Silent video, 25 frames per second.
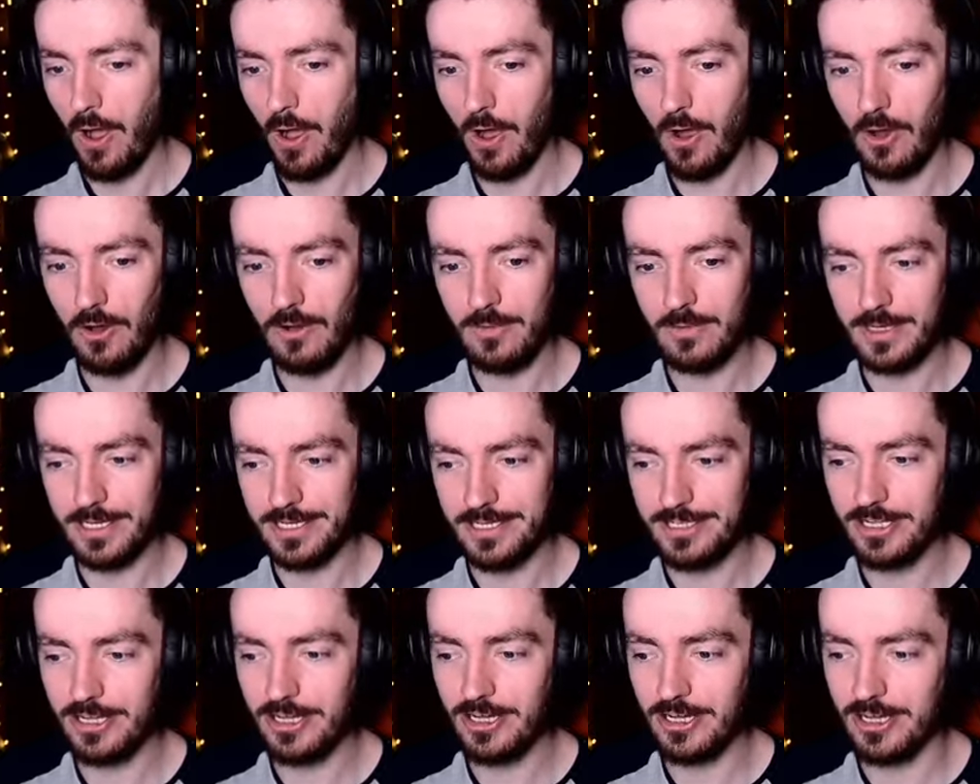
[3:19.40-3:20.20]
Oh my
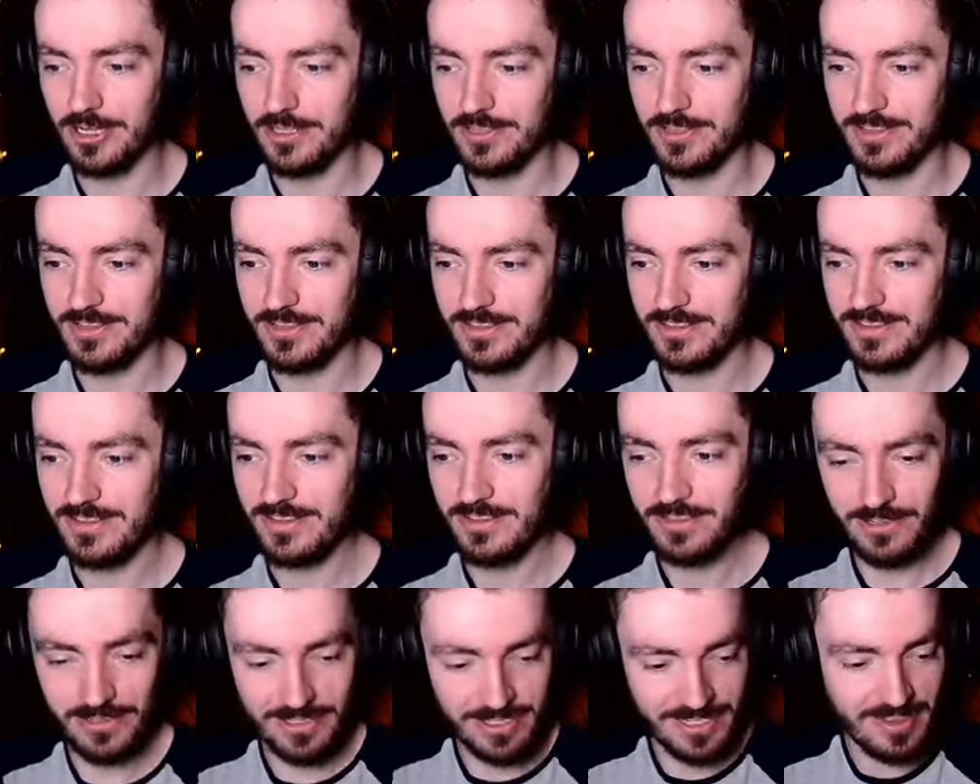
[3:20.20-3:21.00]
god.
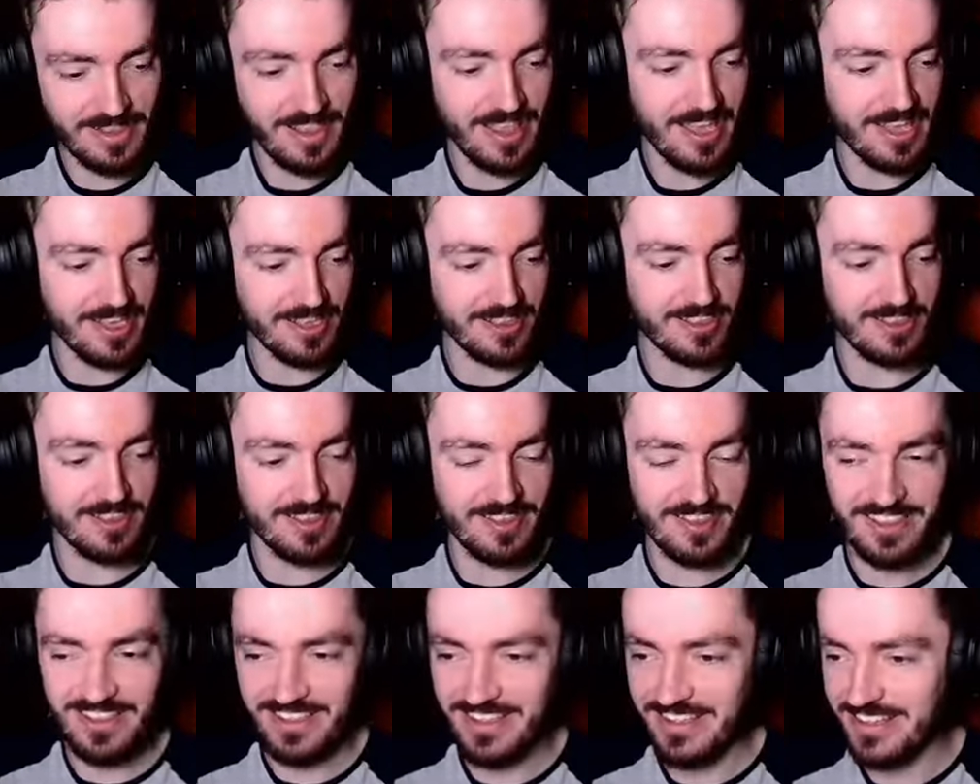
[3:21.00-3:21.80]
Look at
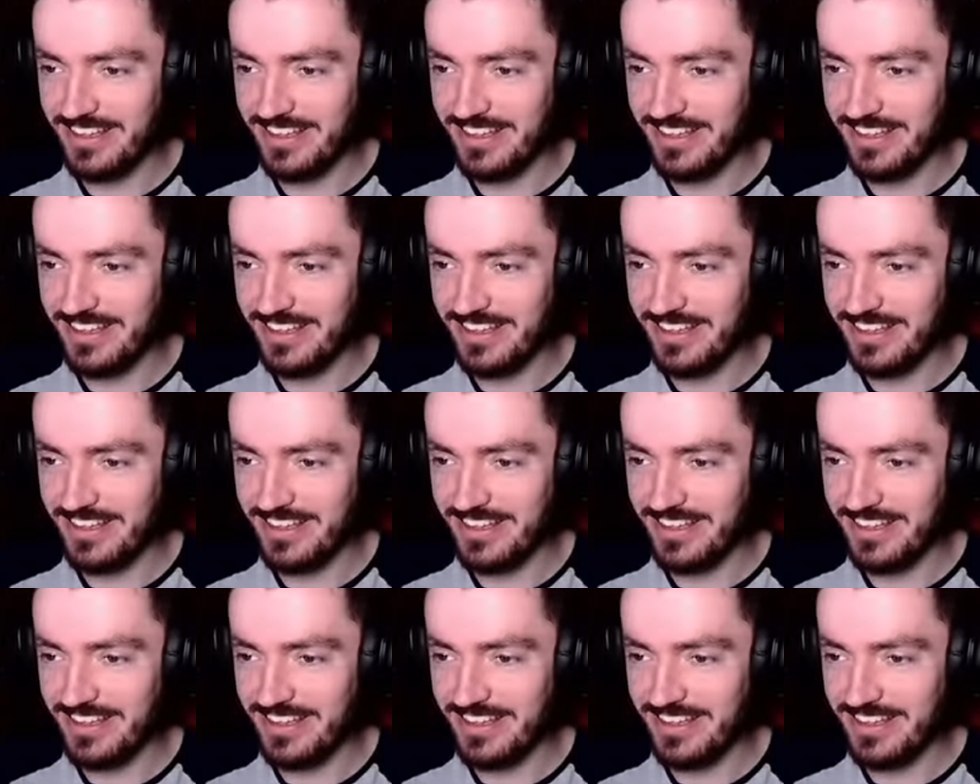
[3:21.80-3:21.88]
this!